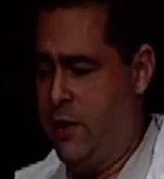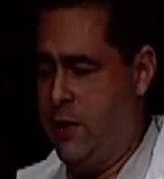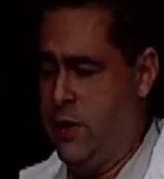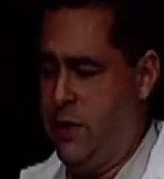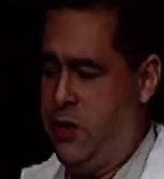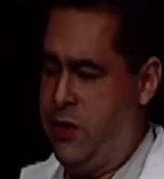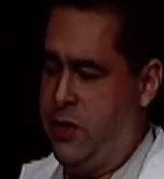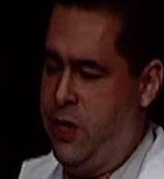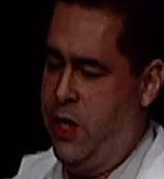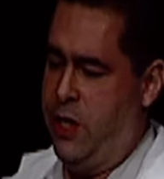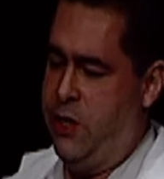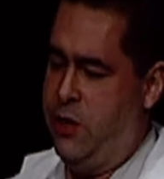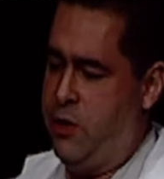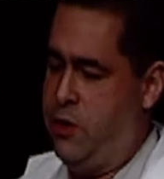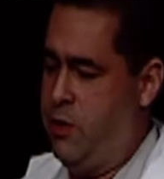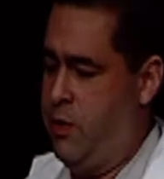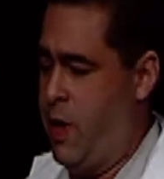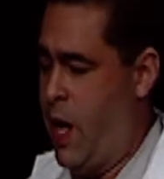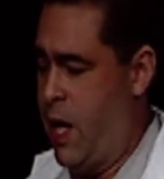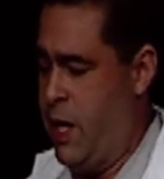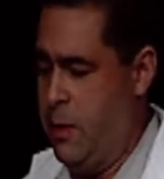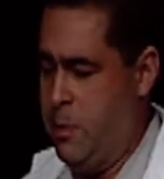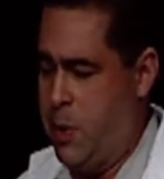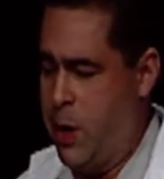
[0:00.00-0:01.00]
to see
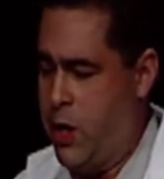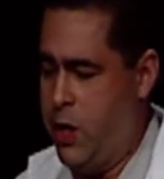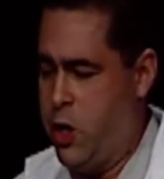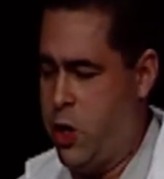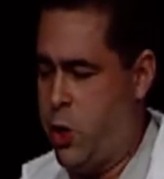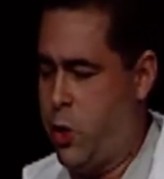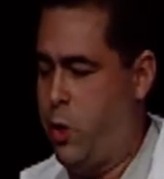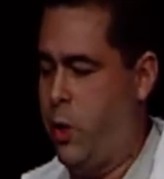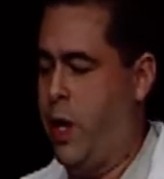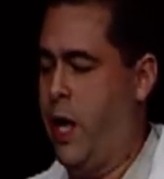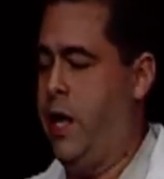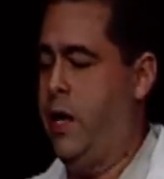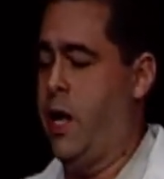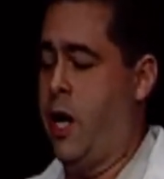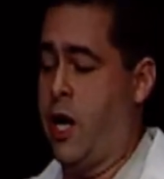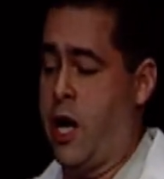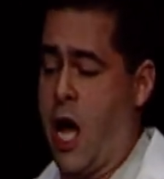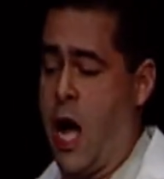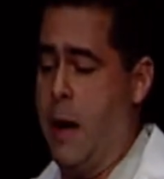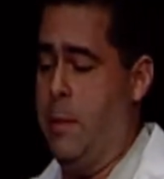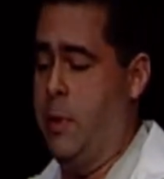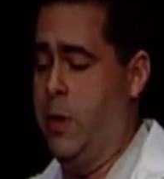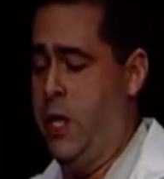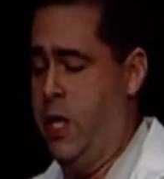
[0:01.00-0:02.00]
anybody create a
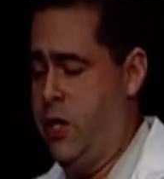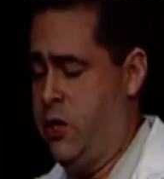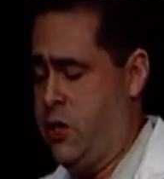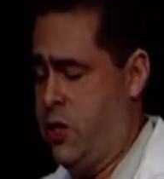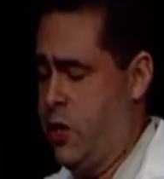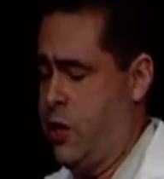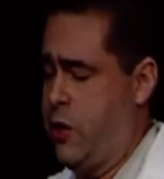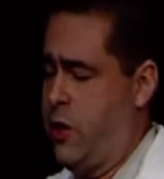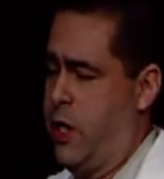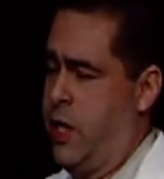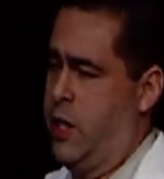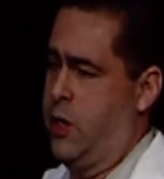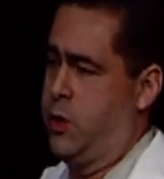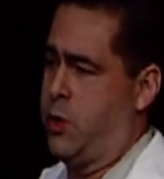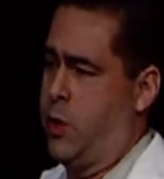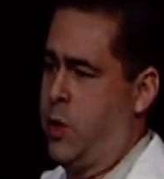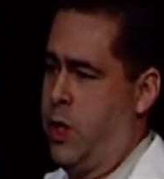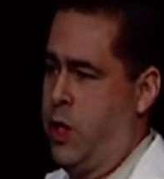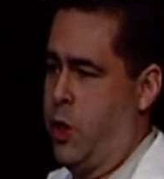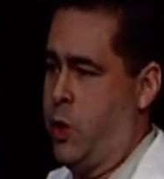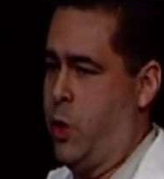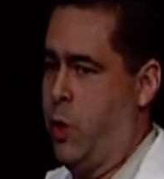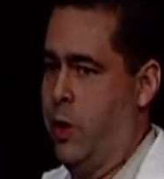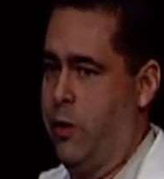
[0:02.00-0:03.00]
combination of things with the
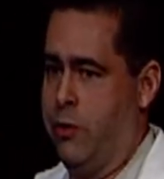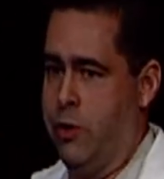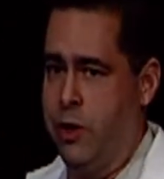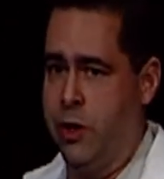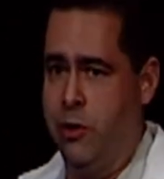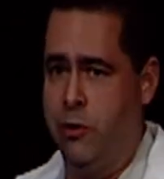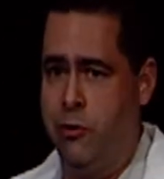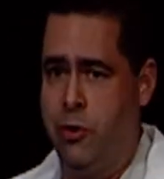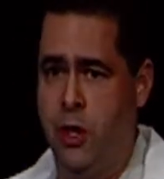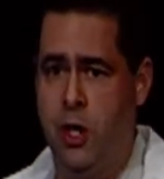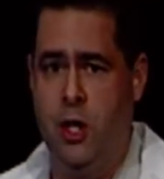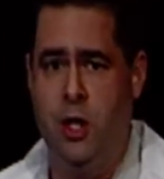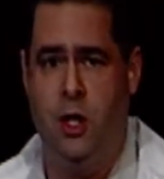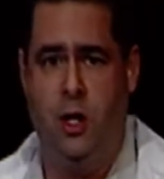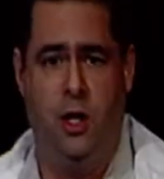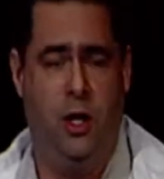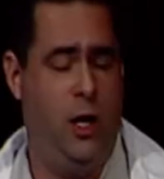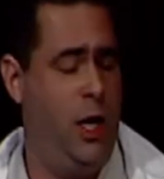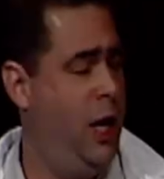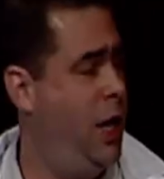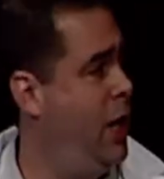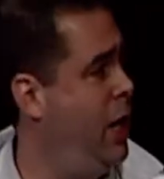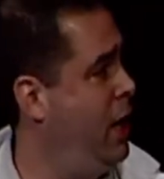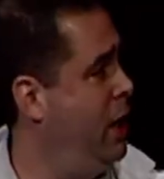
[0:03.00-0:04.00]
equivalent
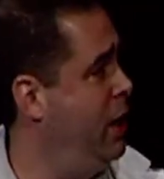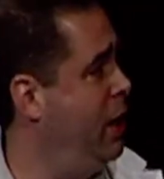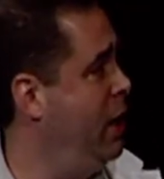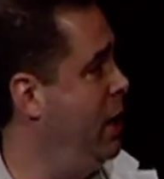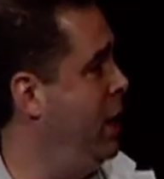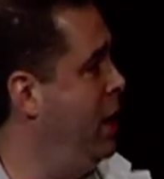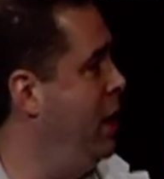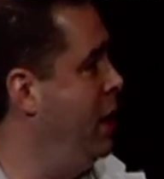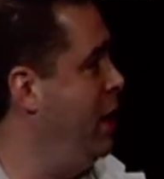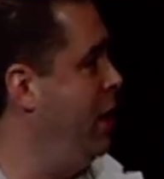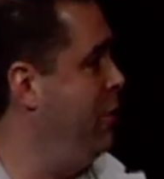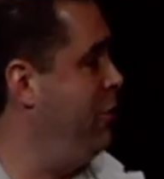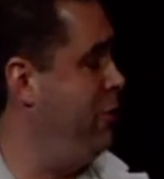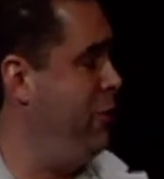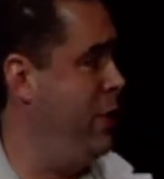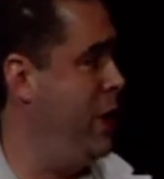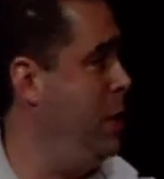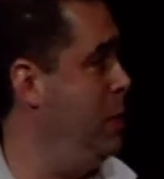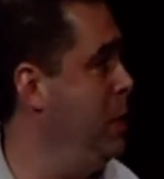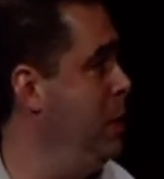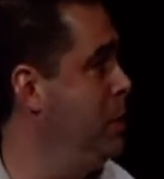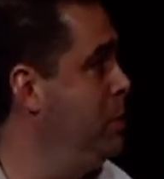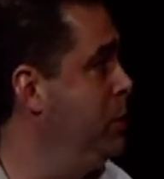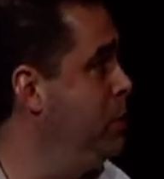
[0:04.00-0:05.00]
of
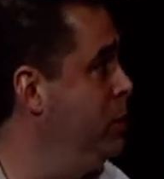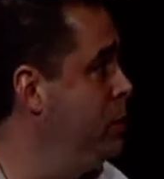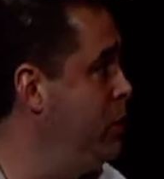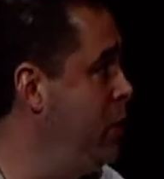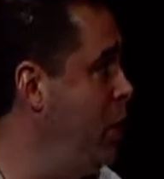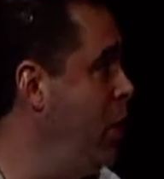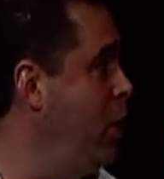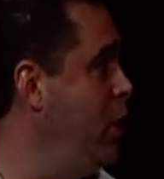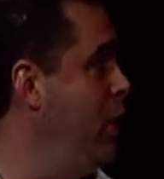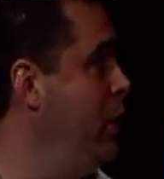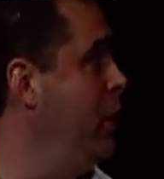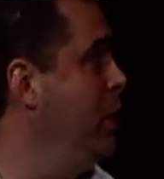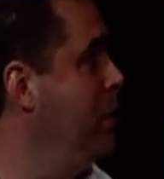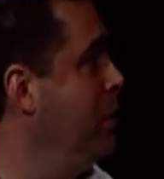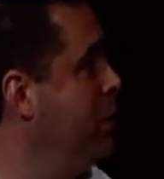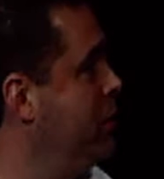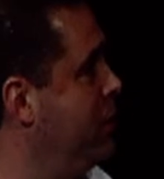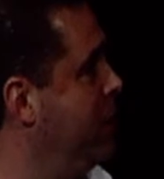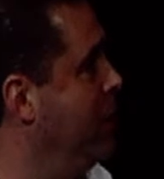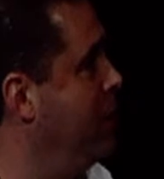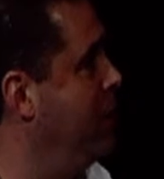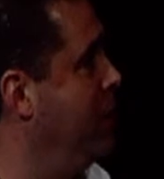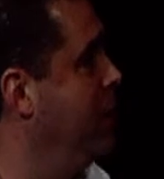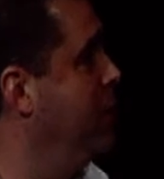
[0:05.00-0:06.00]
flaming plutonium or
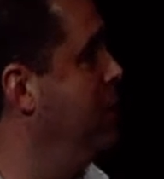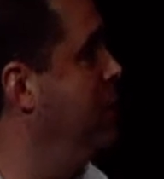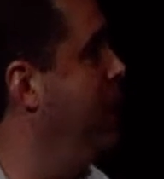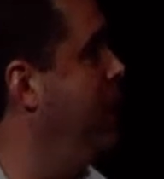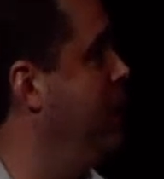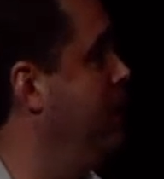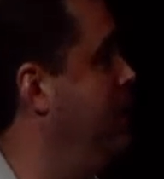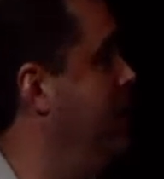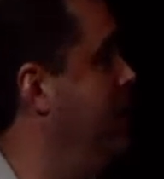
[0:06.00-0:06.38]
something, but